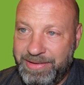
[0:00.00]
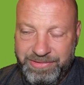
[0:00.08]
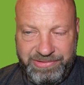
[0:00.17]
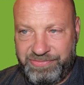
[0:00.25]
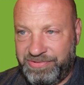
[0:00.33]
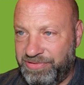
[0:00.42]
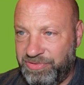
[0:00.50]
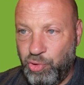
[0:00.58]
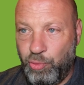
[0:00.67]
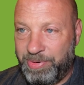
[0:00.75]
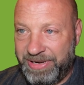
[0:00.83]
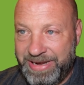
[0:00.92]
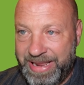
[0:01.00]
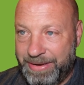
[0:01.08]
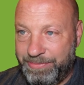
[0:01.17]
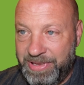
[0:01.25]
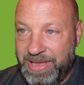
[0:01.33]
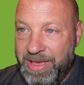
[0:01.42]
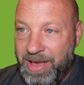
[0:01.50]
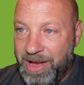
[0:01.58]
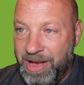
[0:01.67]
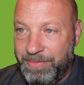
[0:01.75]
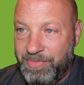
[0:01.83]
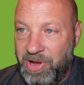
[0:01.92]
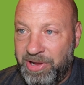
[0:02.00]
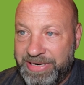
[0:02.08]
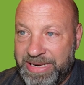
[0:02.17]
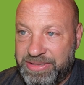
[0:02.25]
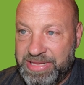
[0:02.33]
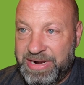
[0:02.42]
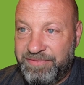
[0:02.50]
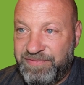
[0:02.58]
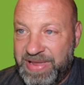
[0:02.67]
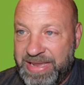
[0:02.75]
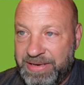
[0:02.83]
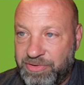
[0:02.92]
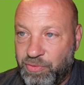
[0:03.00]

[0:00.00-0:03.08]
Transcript: Stupid name. Hyundai Santa Fe,